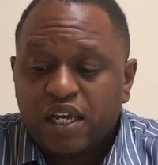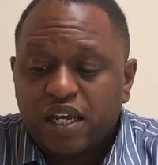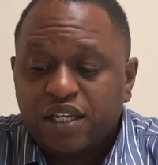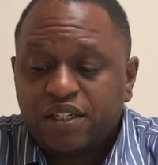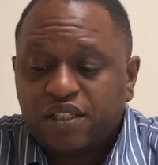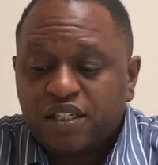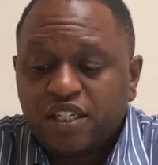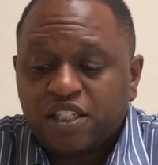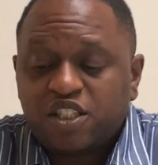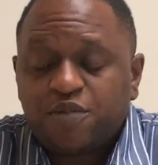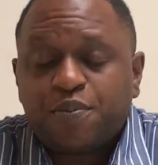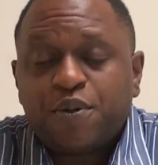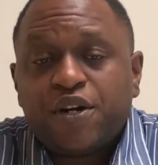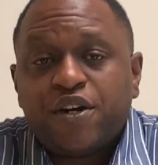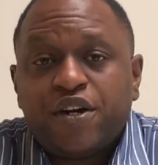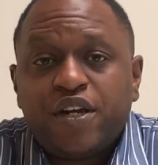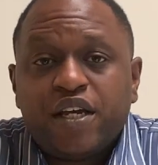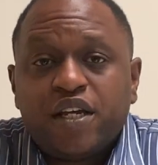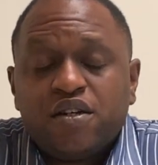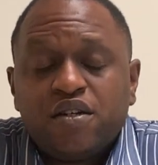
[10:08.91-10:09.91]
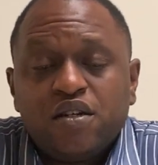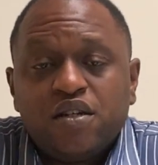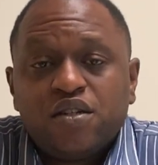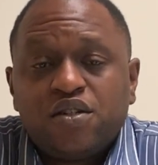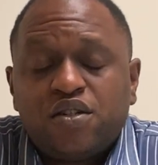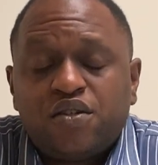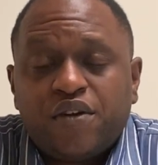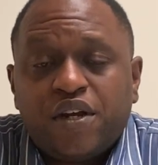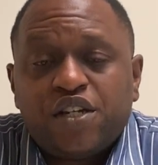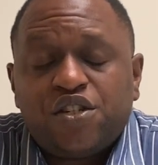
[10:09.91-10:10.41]
It's Experian,
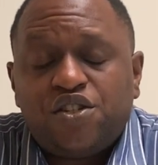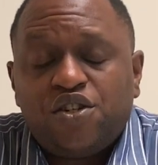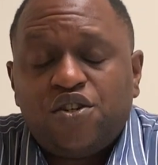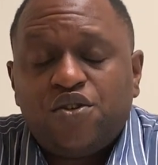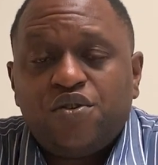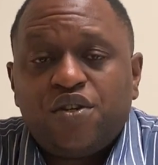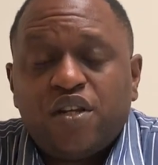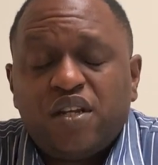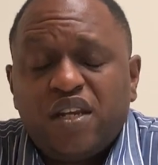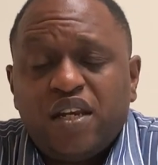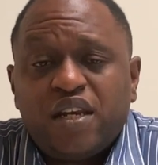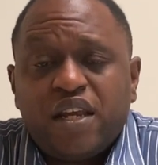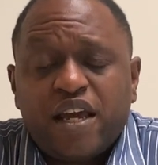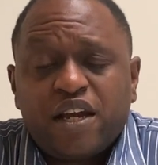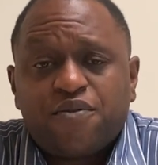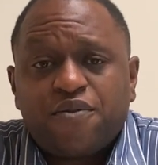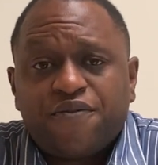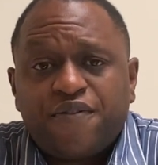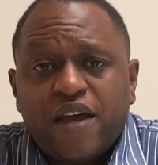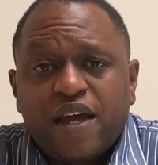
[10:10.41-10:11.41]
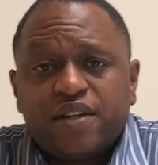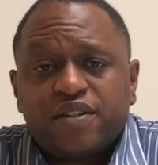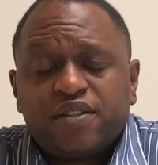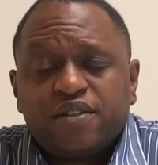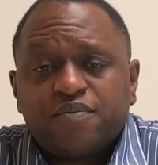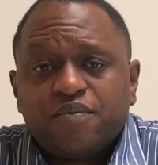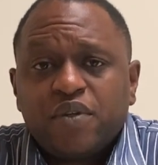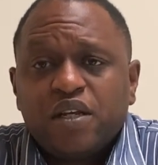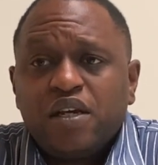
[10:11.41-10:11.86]
TransUnion, and Equifax.